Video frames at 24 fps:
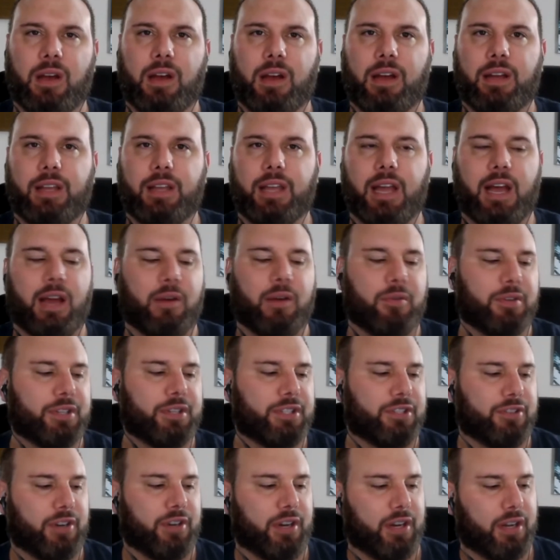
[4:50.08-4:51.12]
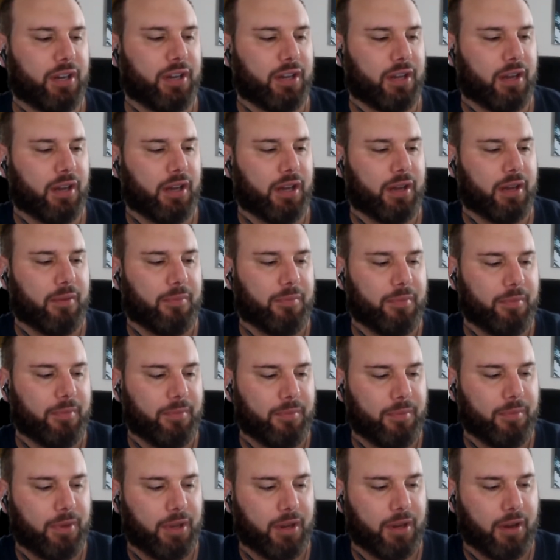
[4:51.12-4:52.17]
Yeah, I went straight in.
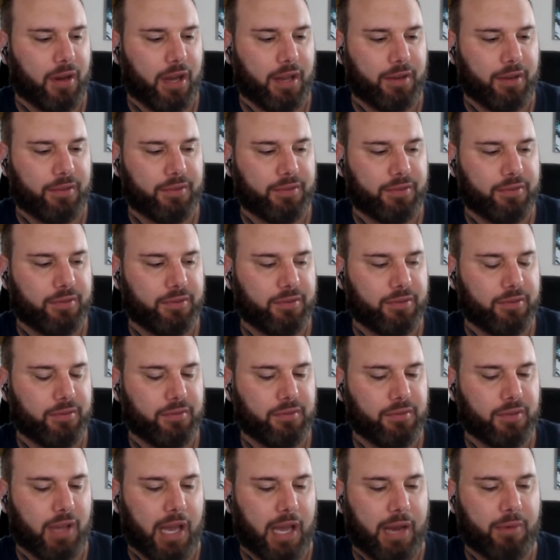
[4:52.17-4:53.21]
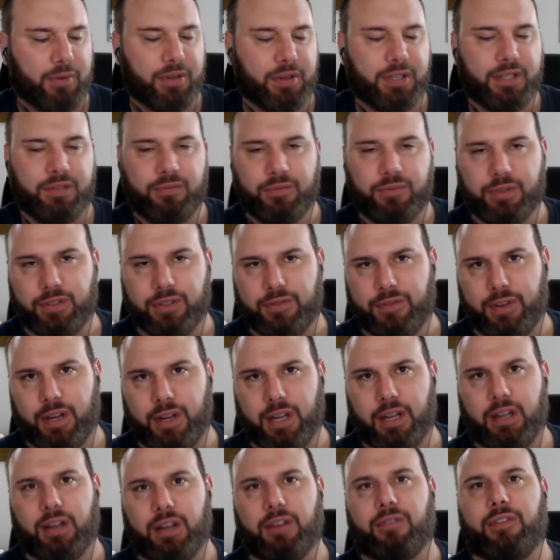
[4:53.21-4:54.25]
Um, you know, I I would was a
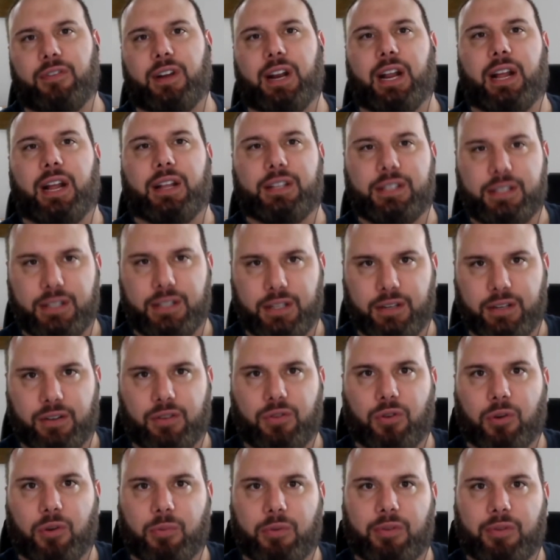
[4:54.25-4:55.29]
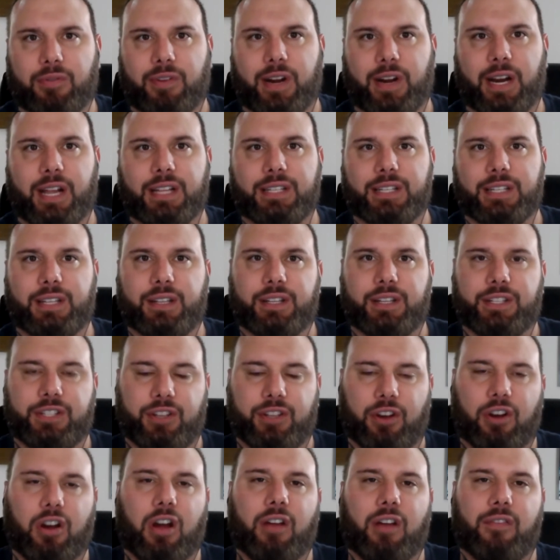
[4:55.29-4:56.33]
fi- in finance in corporate finance in the
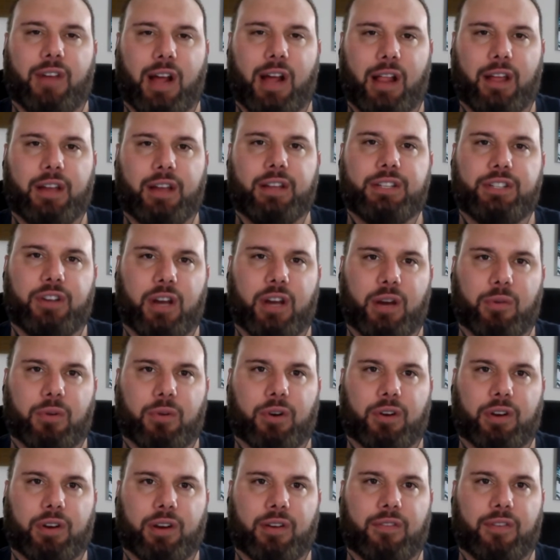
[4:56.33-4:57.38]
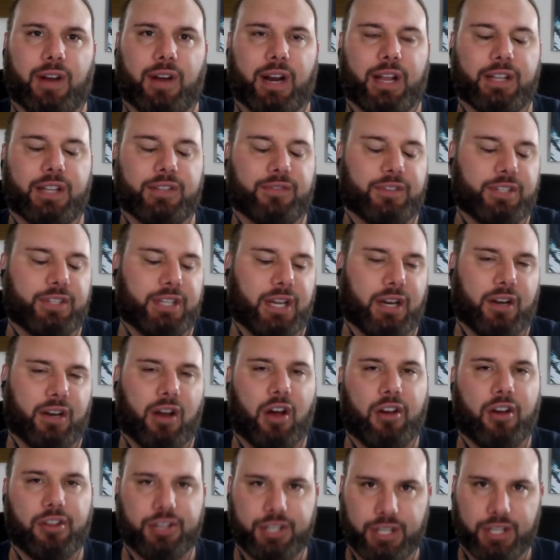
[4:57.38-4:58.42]
Silicon Valley. So I worked in finance for
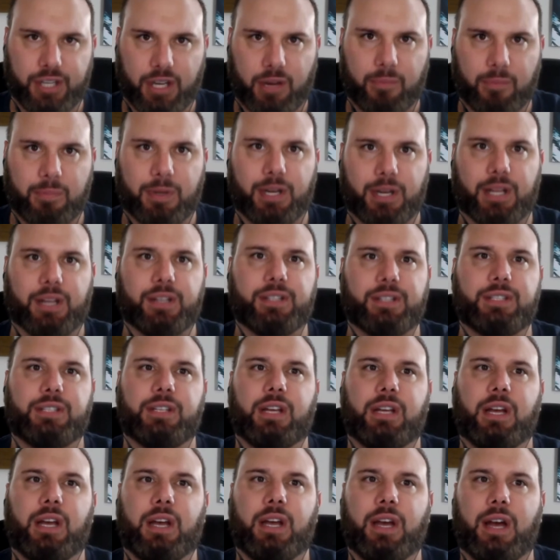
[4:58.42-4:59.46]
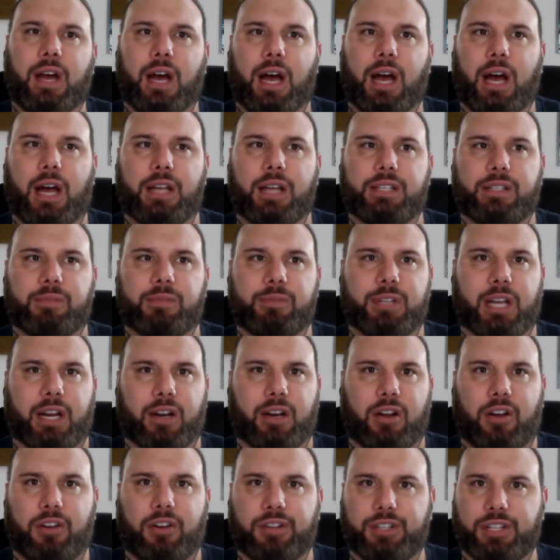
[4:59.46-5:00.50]
technology companies, uh, some
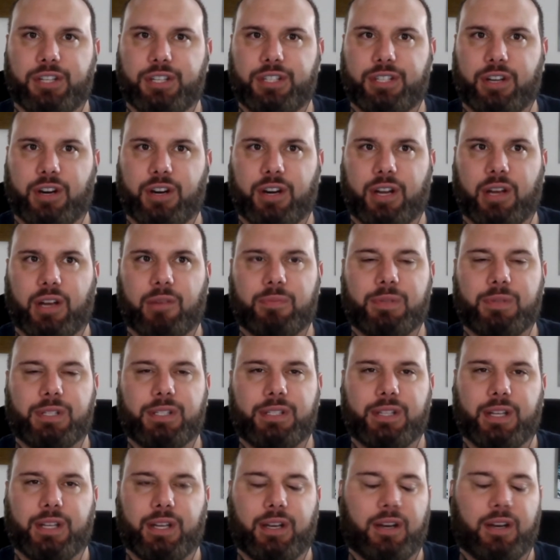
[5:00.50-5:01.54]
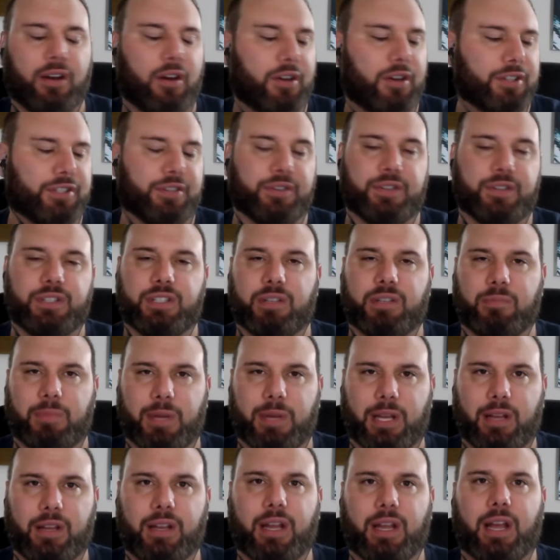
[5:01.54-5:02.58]
technology startups, and also in some
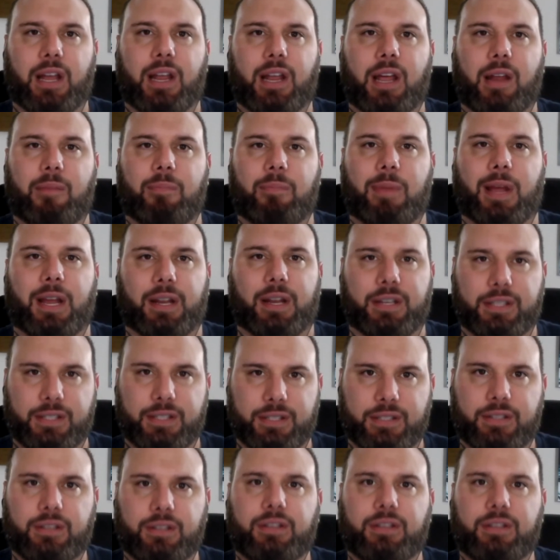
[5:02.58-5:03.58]
uh, at banks.